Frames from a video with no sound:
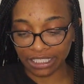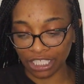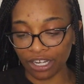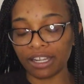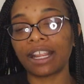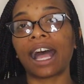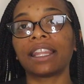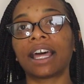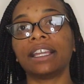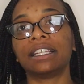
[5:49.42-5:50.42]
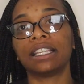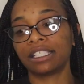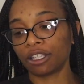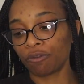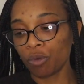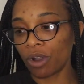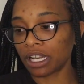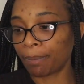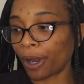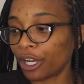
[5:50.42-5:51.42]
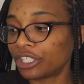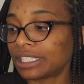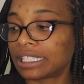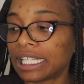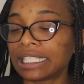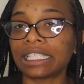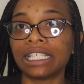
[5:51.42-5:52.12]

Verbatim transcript: sturdy. I like this. If you want to purchase this,